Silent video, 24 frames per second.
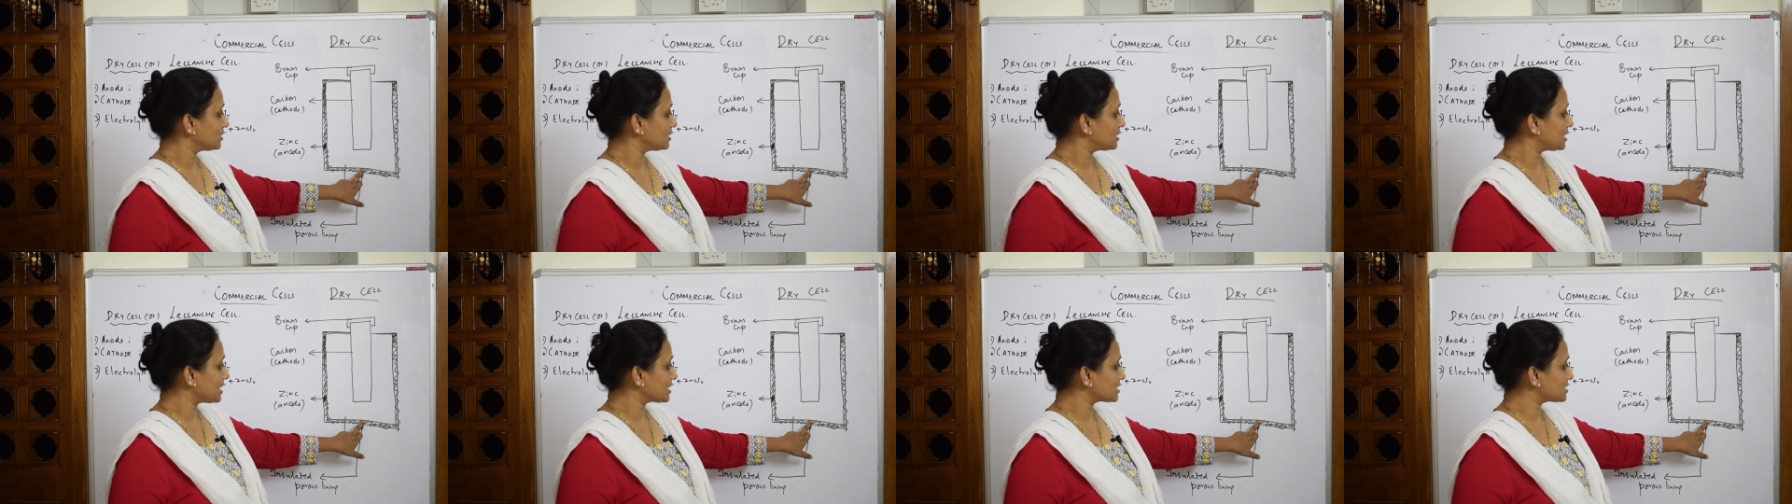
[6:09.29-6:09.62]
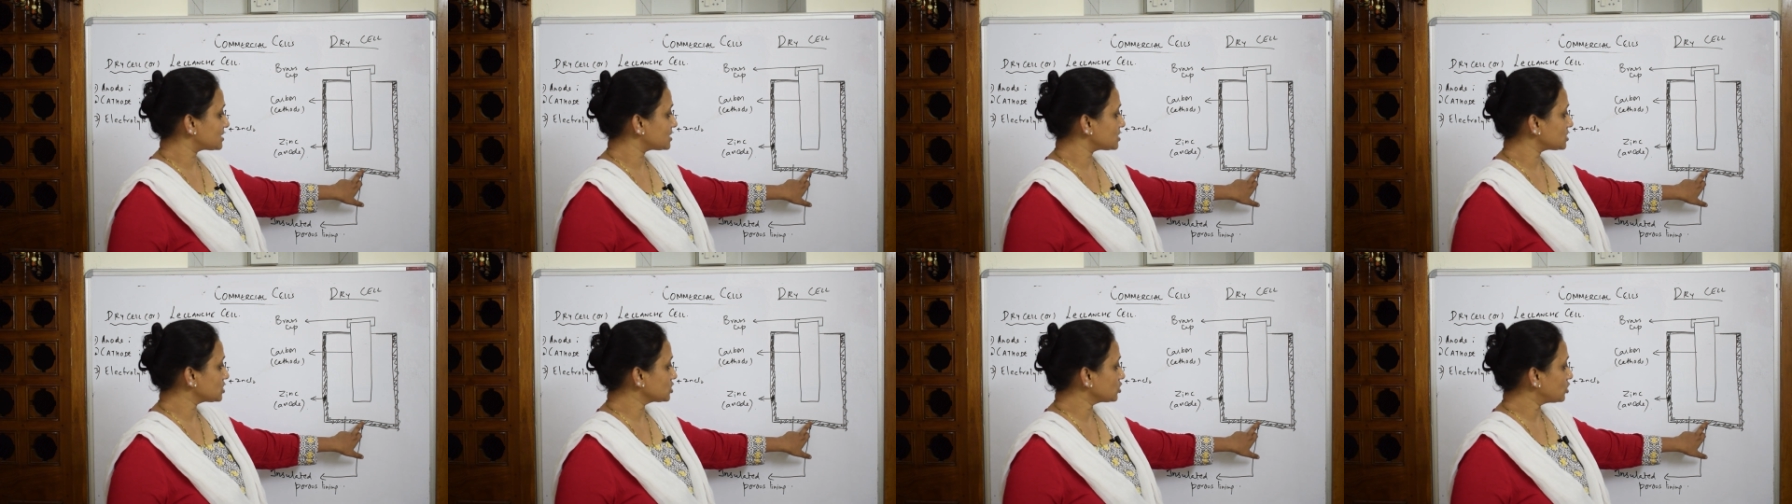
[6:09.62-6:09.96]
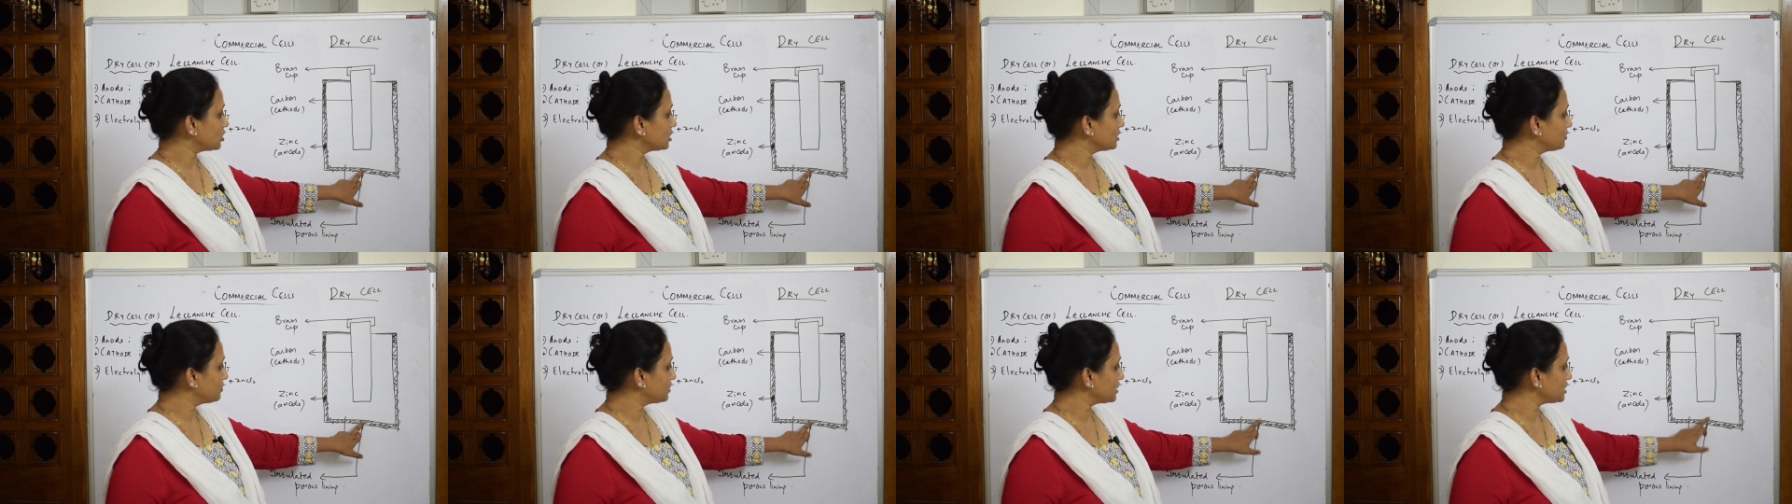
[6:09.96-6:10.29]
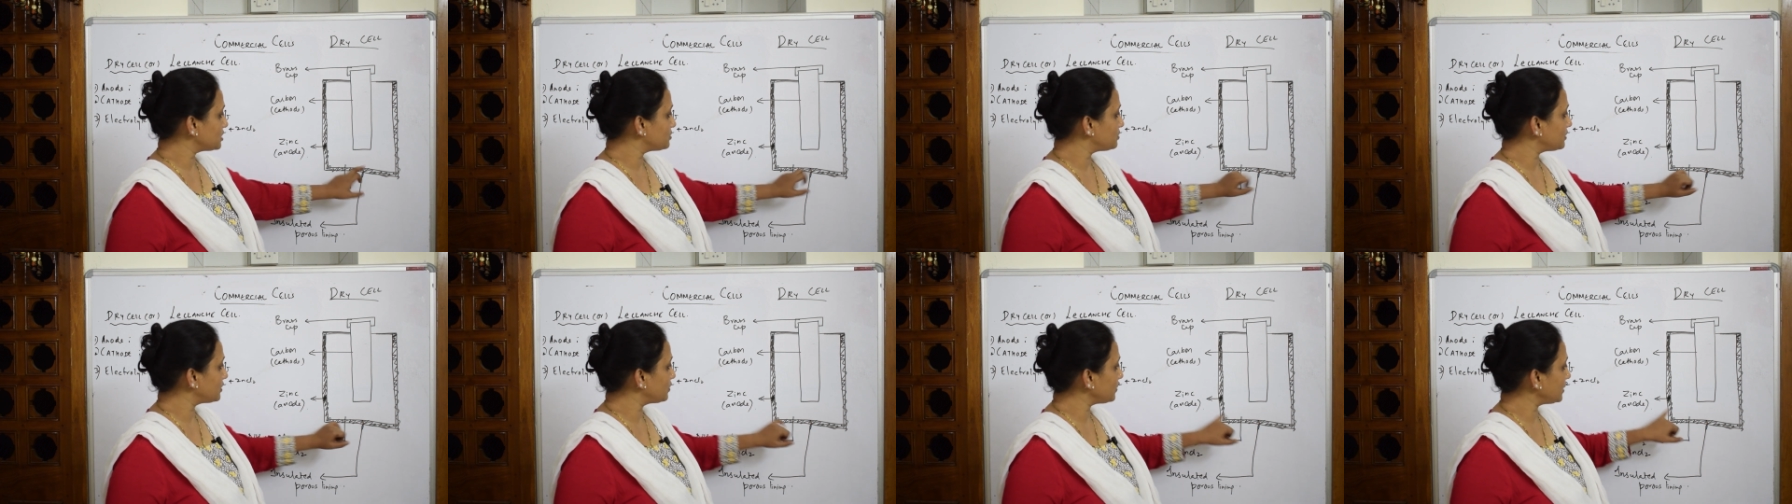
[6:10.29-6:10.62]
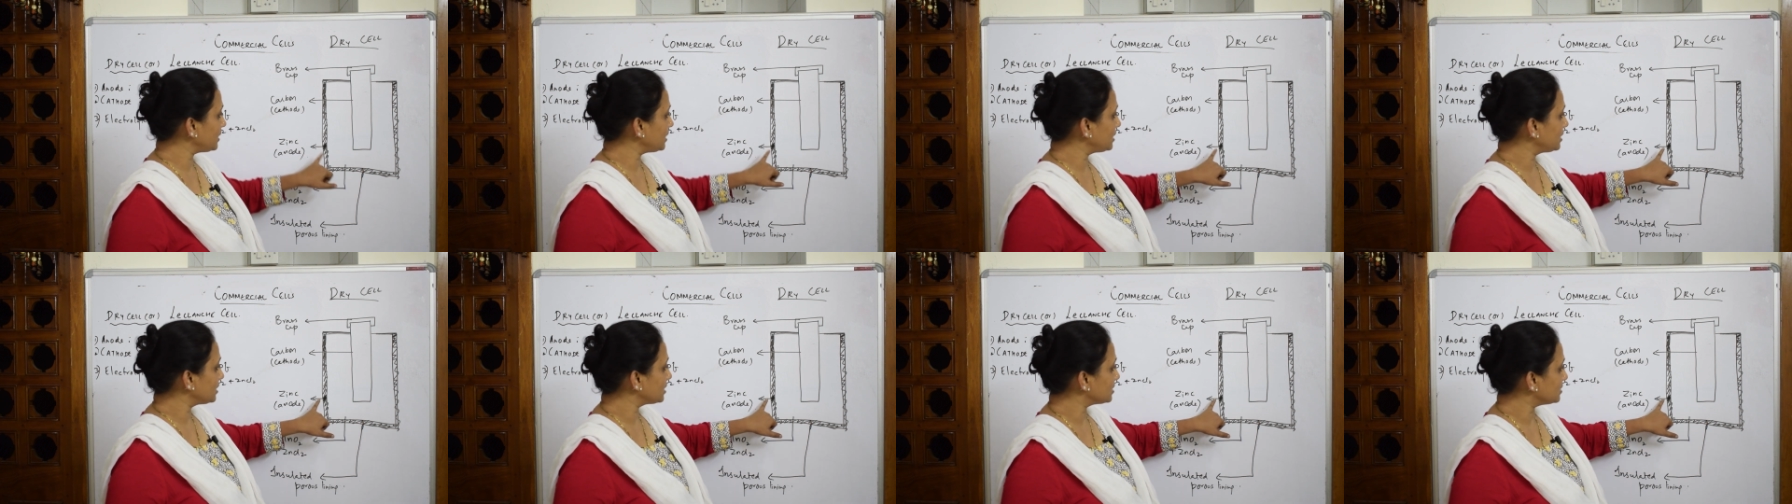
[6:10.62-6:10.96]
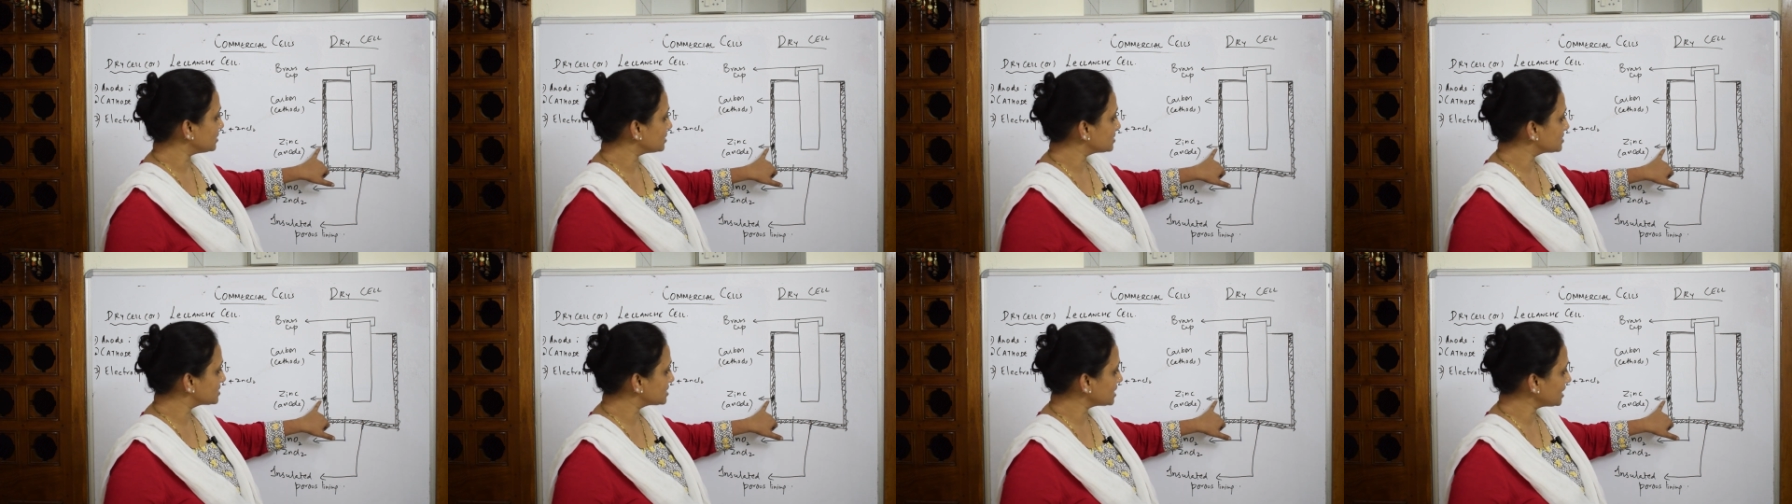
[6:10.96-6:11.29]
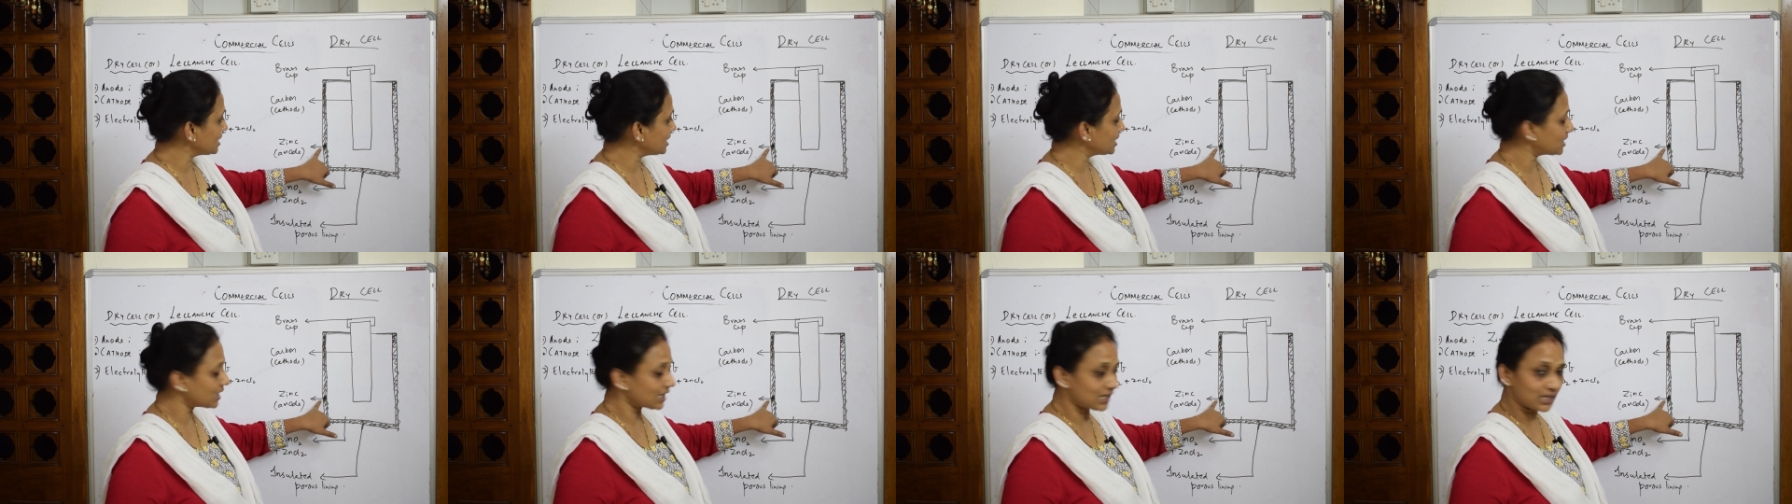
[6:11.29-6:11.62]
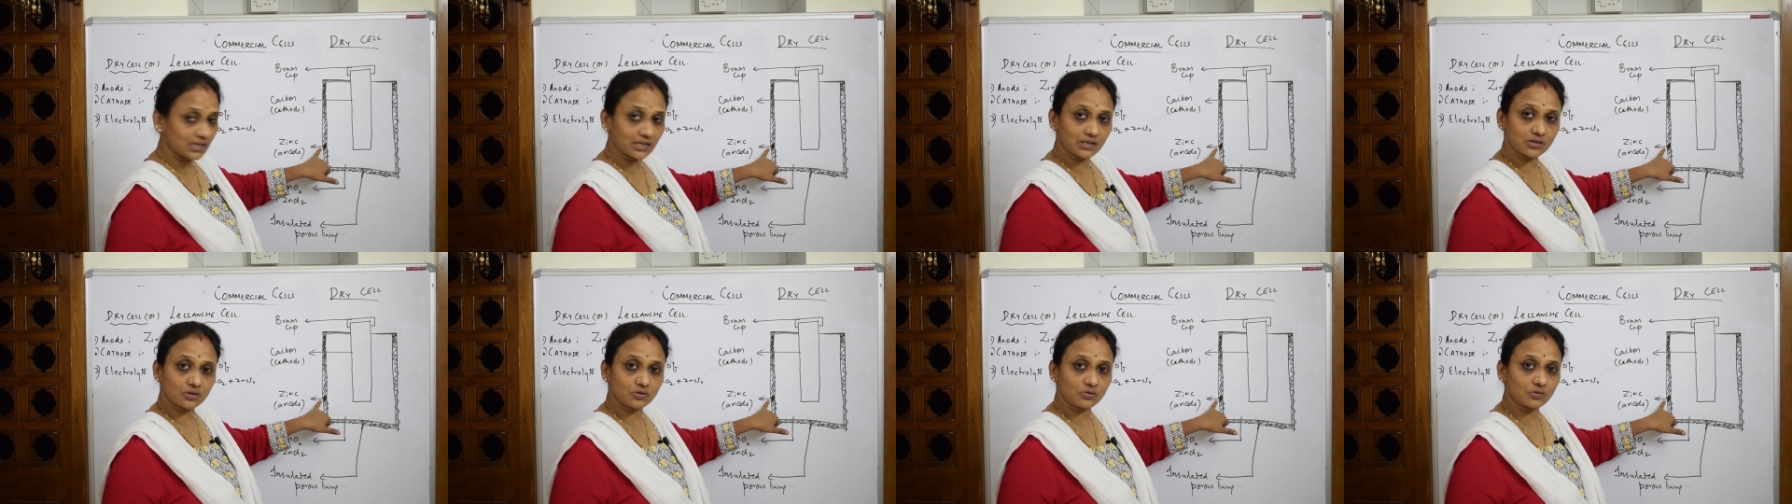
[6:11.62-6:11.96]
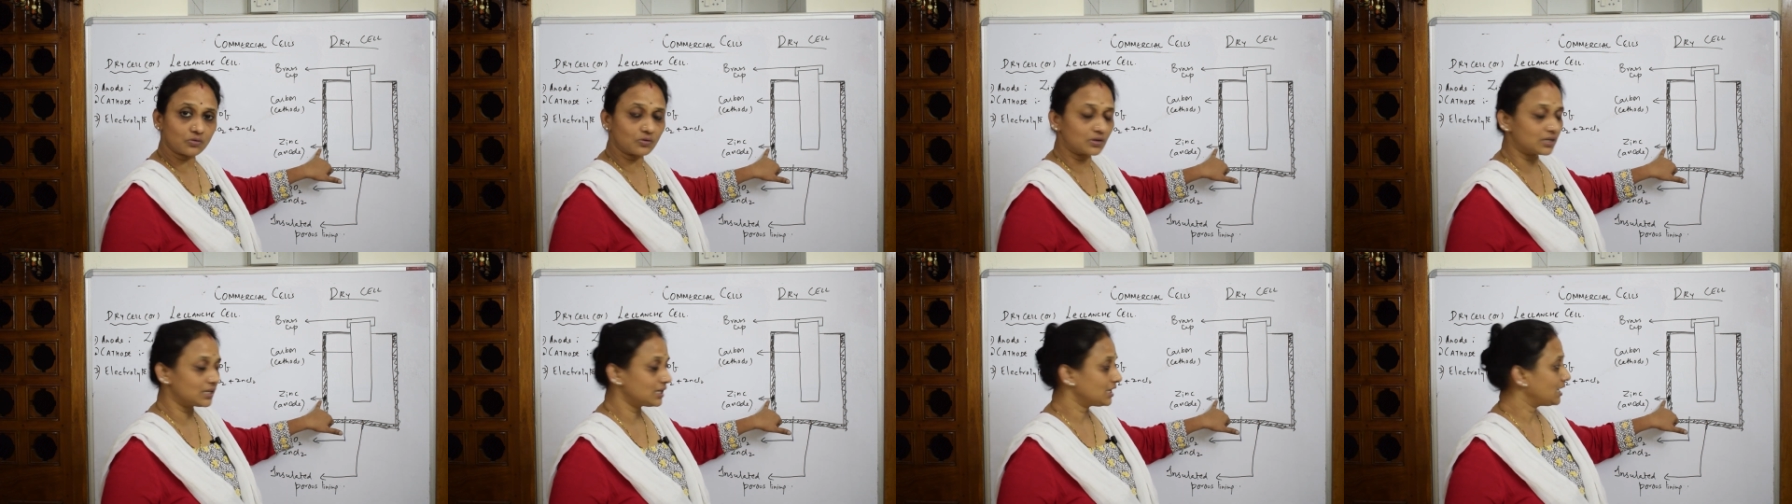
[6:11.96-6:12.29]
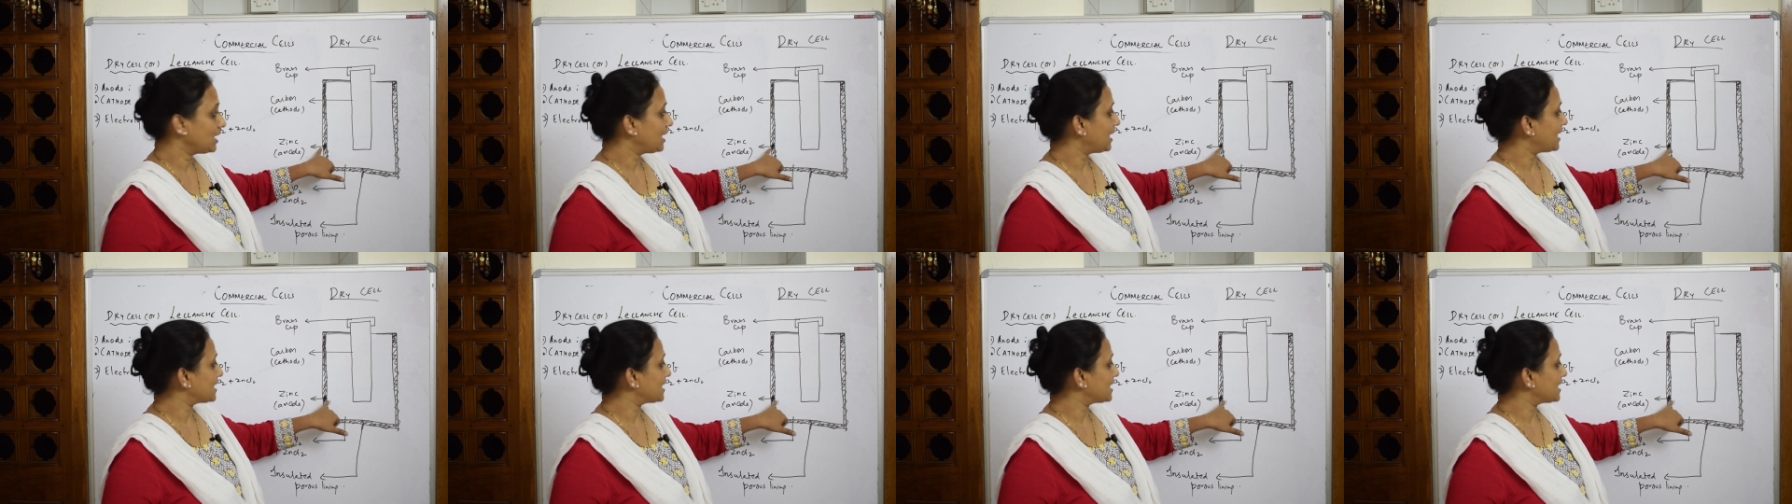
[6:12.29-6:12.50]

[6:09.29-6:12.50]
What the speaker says: it acts as a salt bridge between the zinc electrode